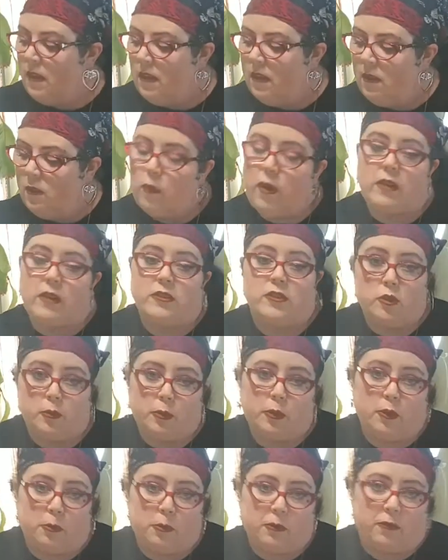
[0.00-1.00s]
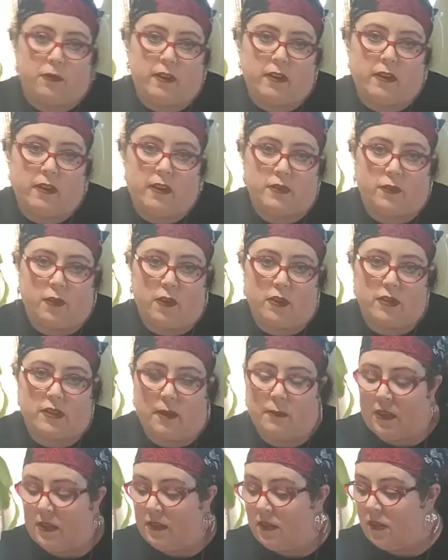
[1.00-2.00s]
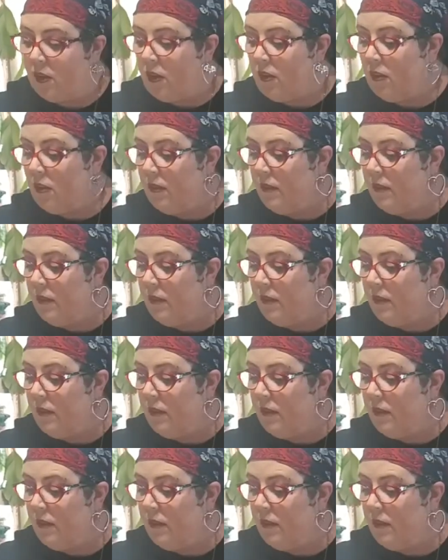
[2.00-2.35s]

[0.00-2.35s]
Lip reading: Well, super duper fun as far as I'm concerned.